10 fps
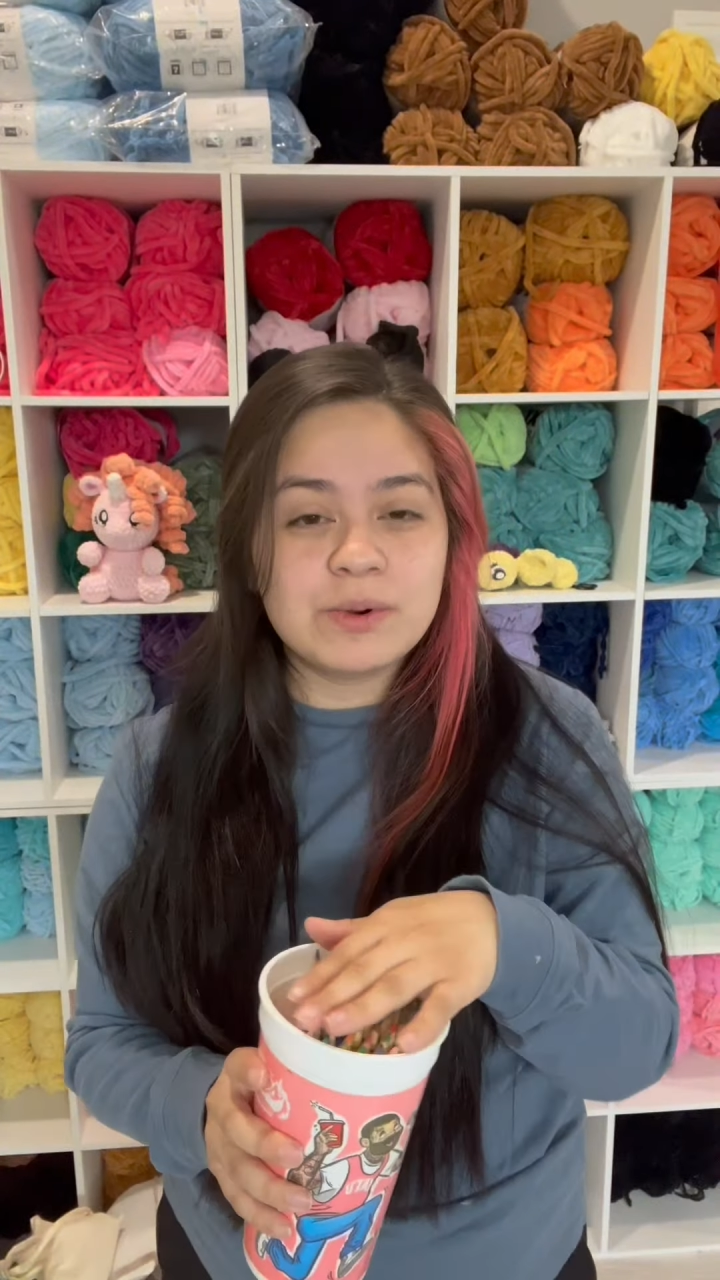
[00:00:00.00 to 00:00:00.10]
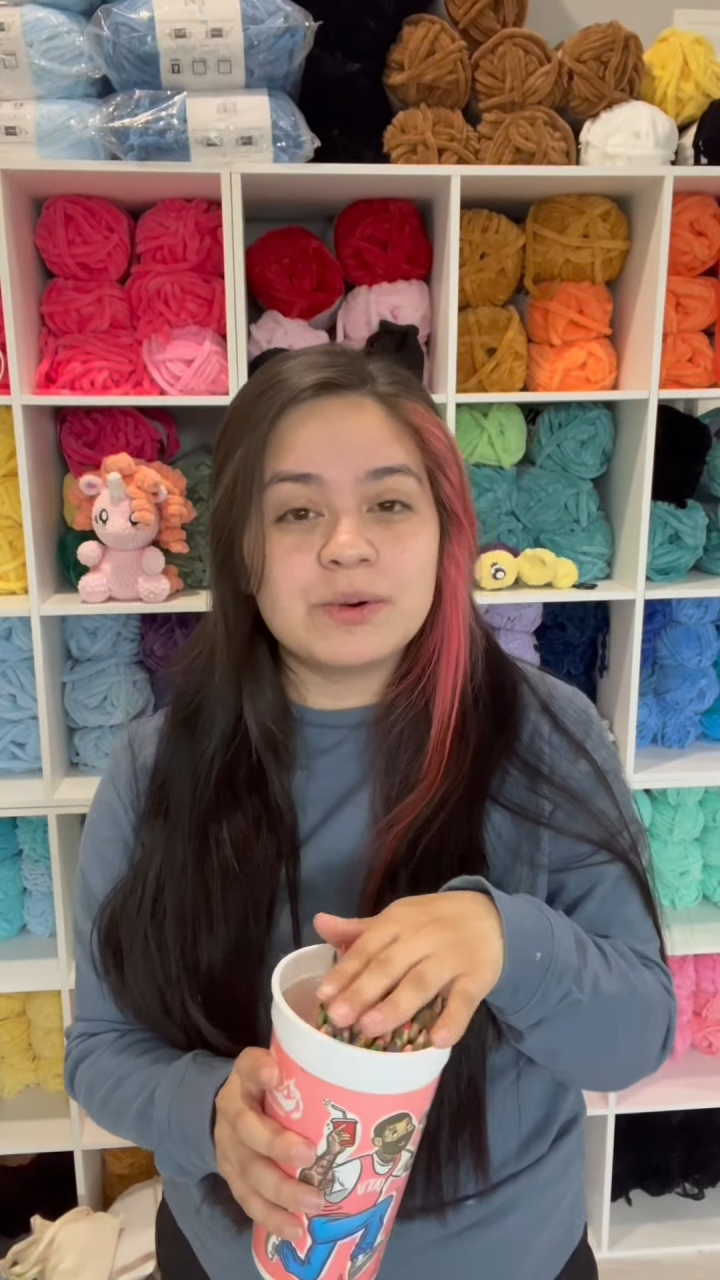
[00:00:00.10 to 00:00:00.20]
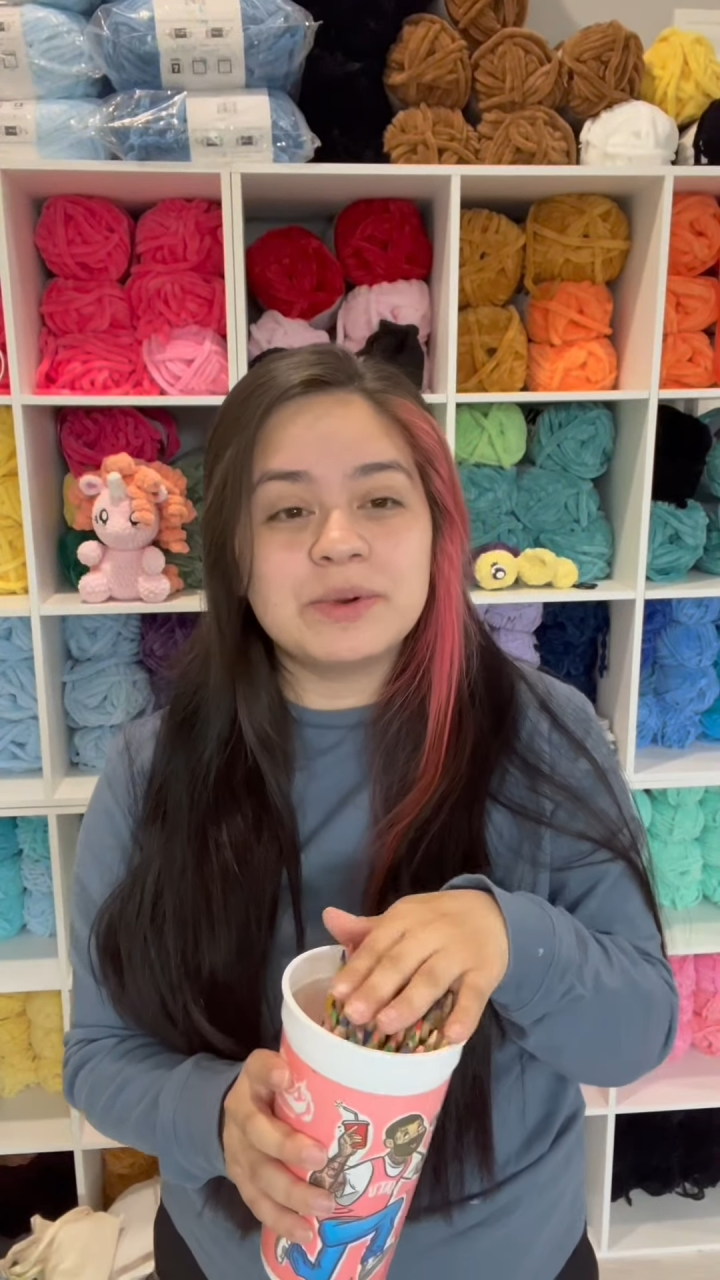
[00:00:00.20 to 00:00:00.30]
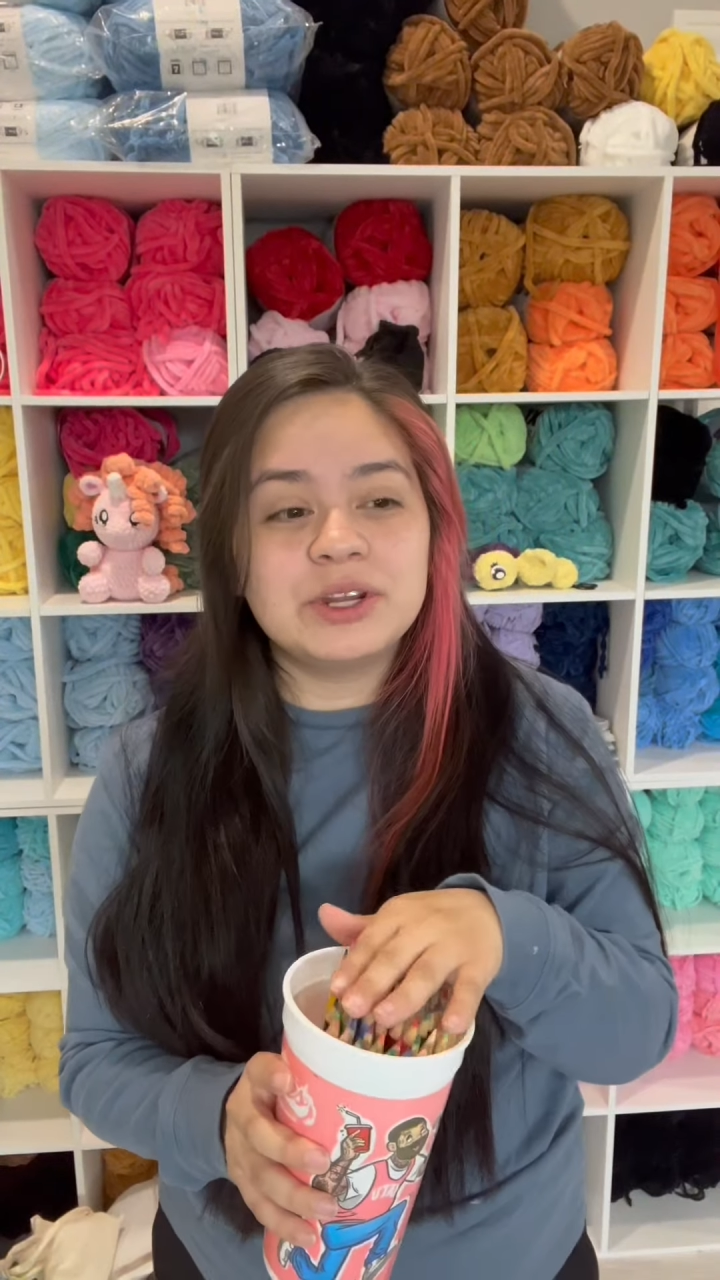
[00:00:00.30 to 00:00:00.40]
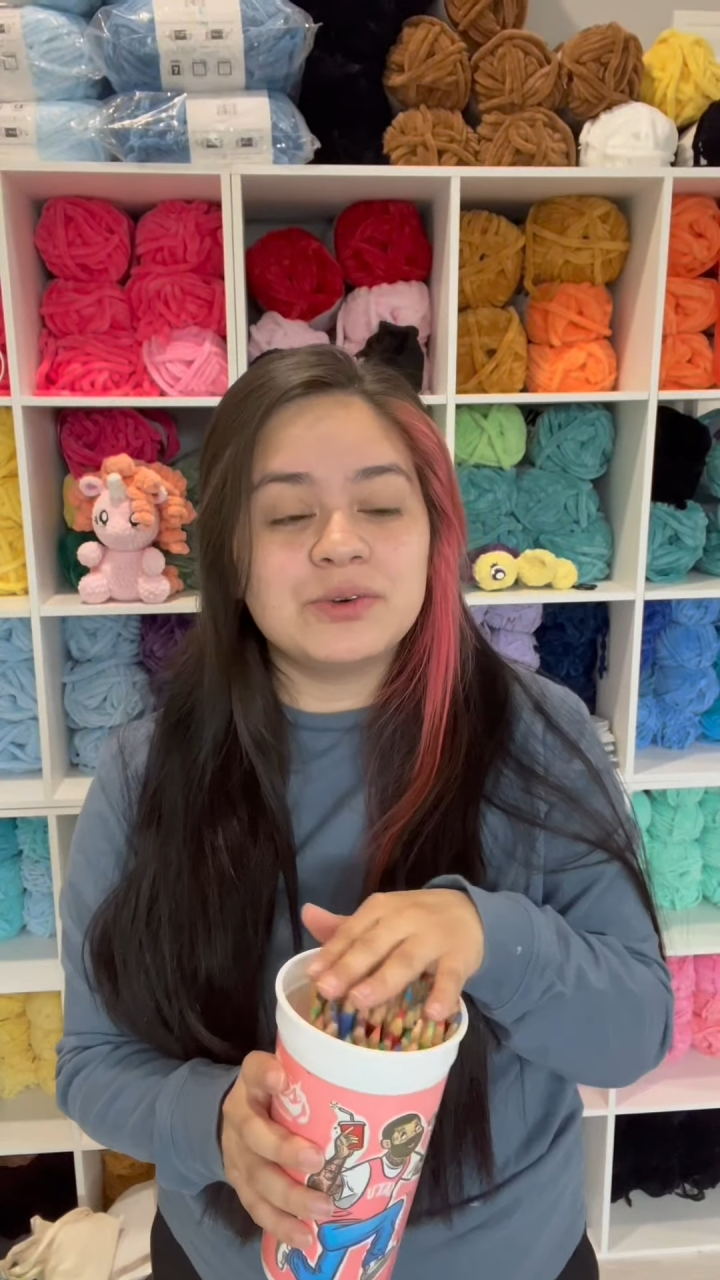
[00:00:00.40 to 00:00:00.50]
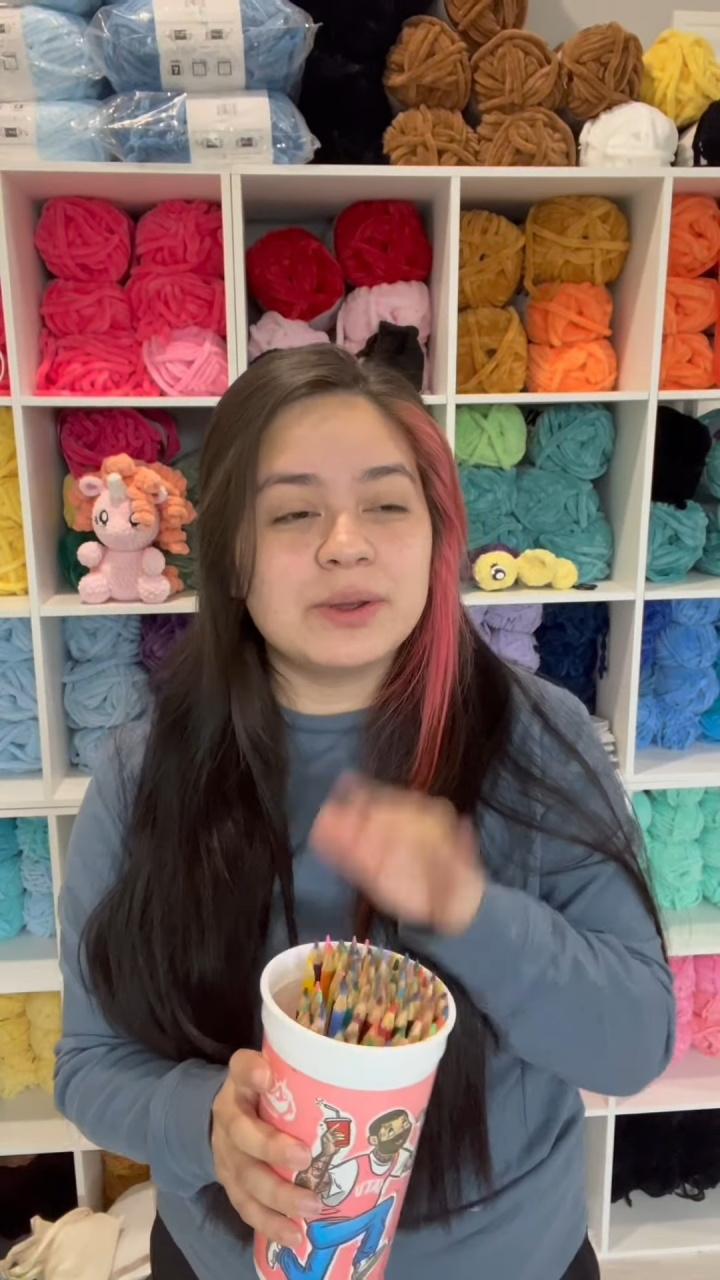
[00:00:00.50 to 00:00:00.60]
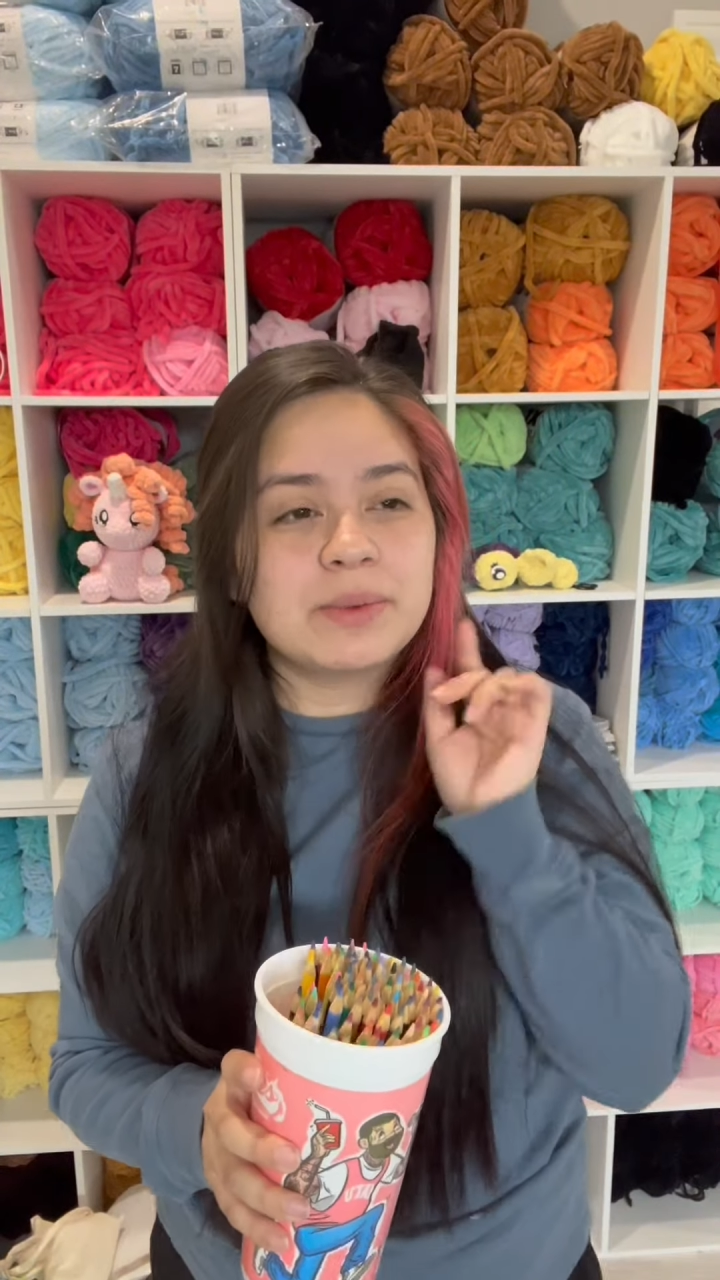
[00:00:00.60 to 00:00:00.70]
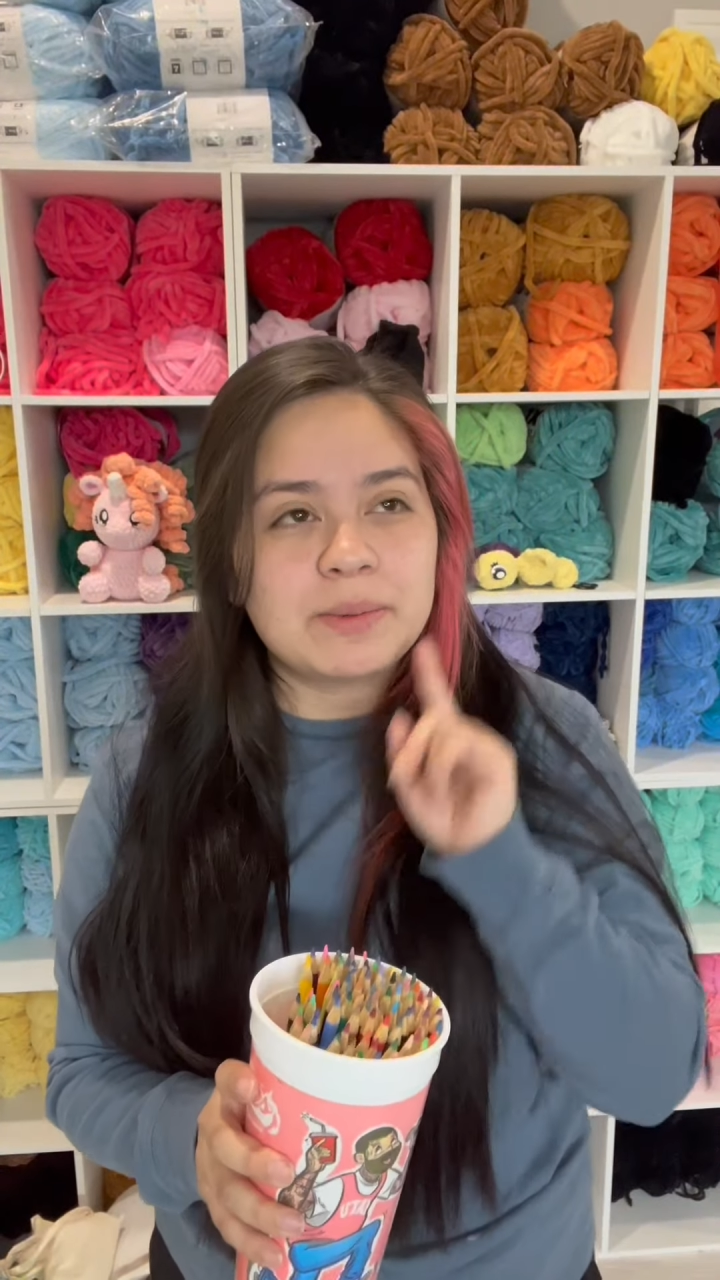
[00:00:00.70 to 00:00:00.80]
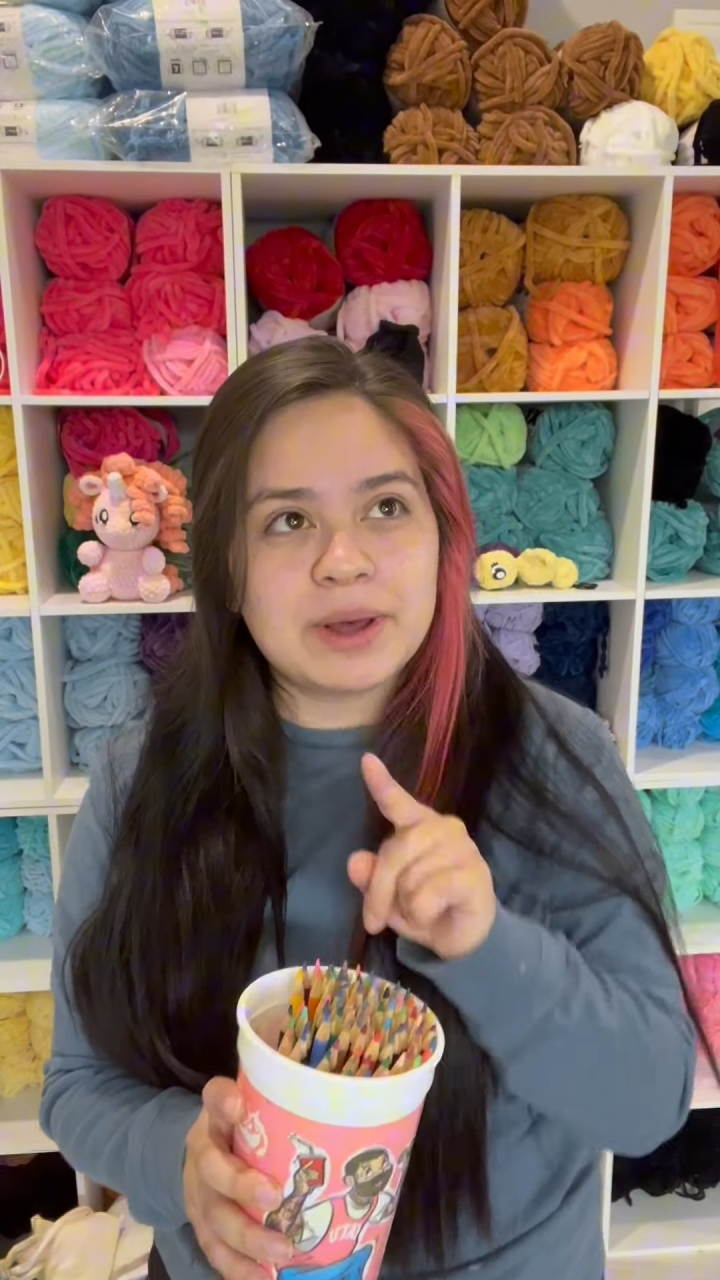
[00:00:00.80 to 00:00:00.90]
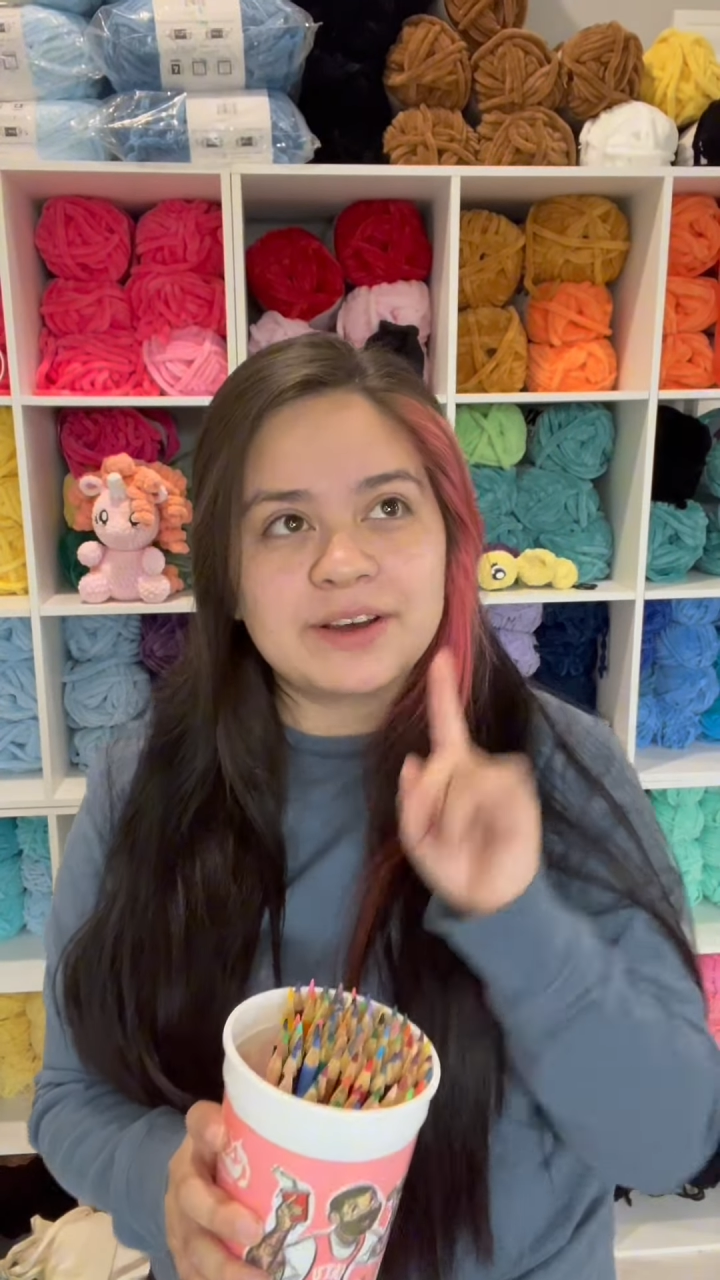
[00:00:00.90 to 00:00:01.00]
will be doing
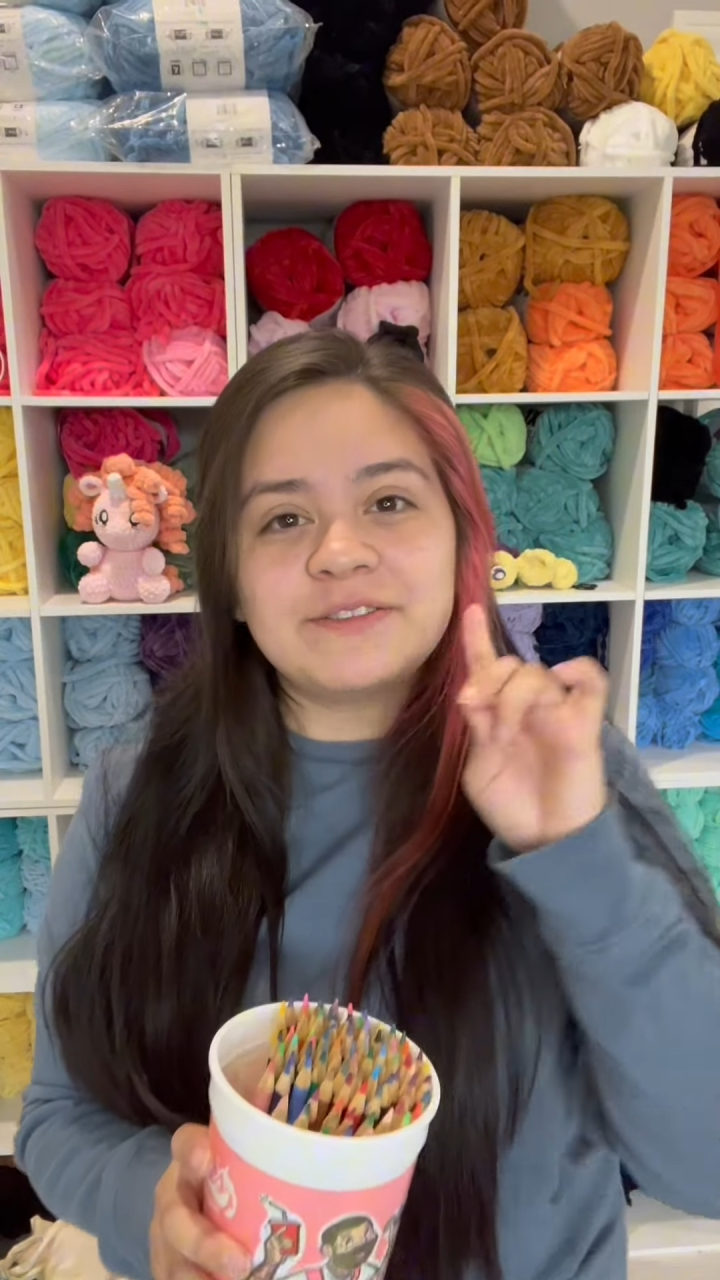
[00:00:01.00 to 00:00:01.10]
Bebe